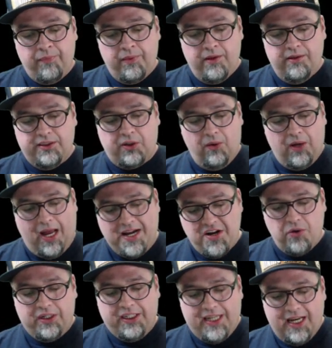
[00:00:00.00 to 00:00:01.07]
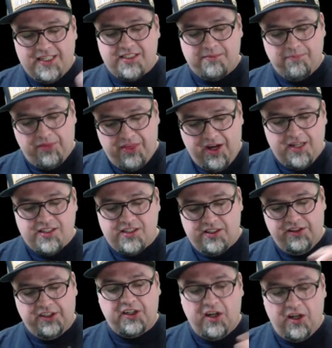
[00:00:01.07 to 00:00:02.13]
so I know he has some thoughts on
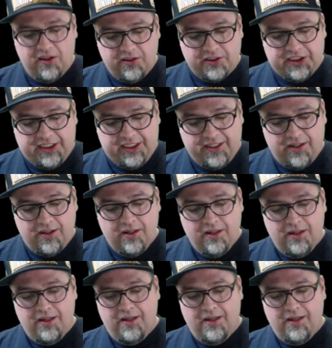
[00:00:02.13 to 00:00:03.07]
the colors here,